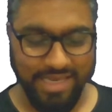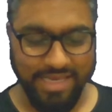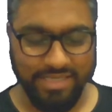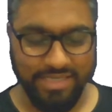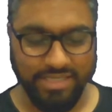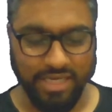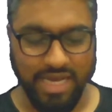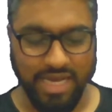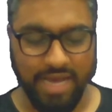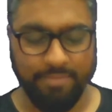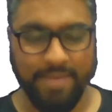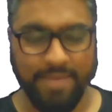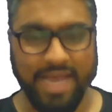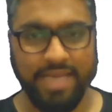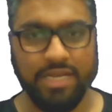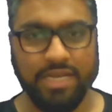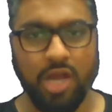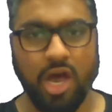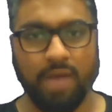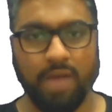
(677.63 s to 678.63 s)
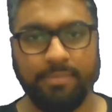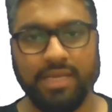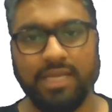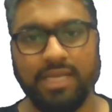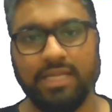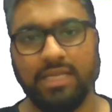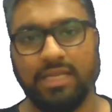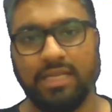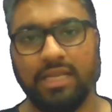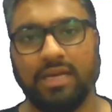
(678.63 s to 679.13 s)
So a
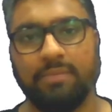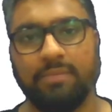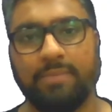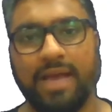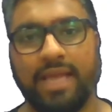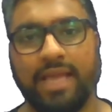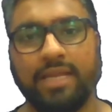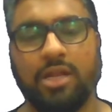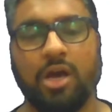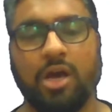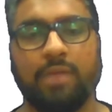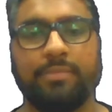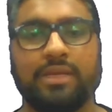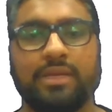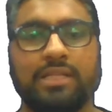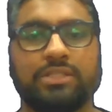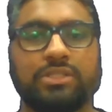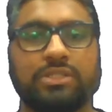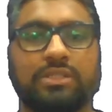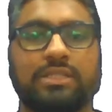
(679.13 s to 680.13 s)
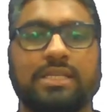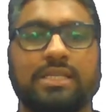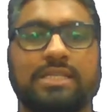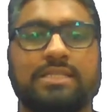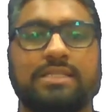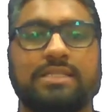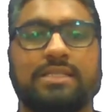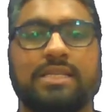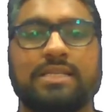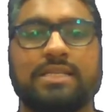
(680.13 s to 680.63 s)
binomial. So
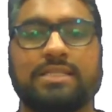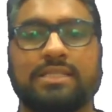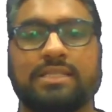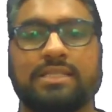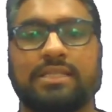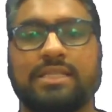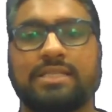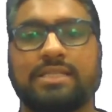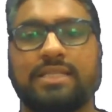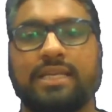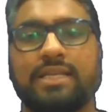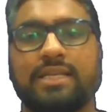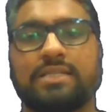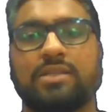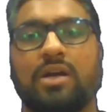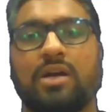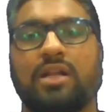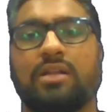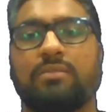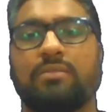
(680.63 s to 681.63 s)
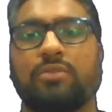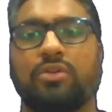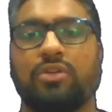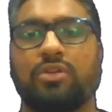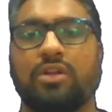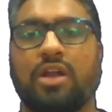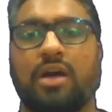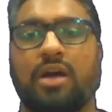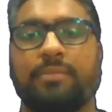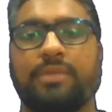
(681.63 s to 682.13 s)
this thing is called a
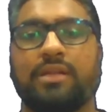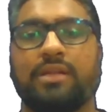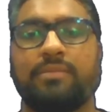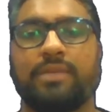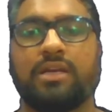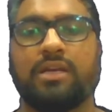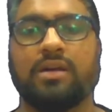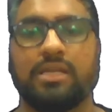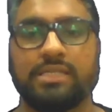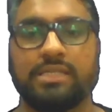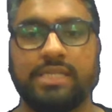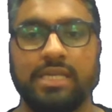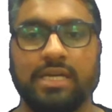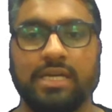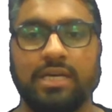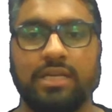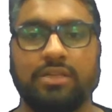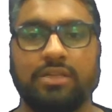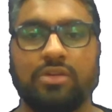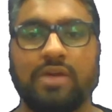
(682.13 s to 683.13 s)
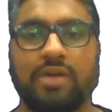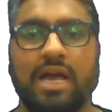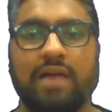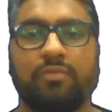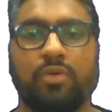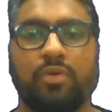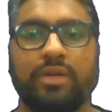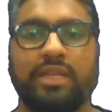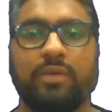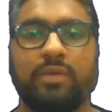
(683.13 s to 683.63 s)
monomial because here you
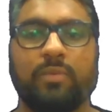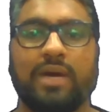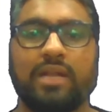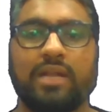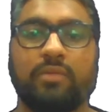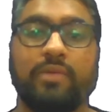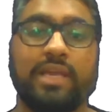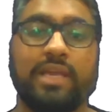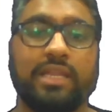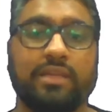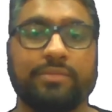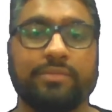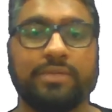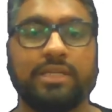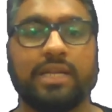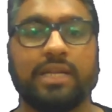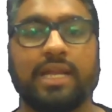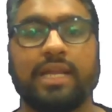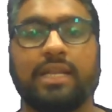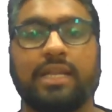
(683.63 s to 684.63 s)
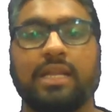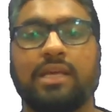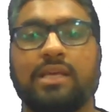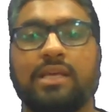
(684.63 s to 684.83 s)
have only one variable, right?